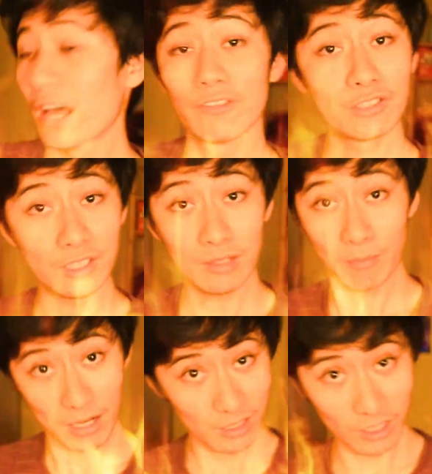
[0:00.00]
seen
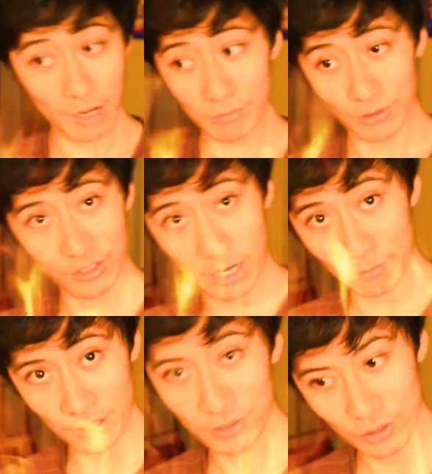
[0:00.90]
many times on the
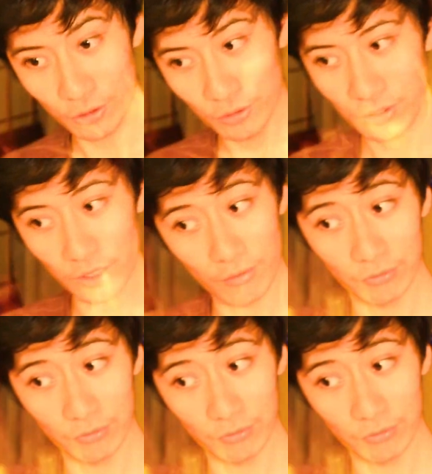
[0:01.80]
Japanese news of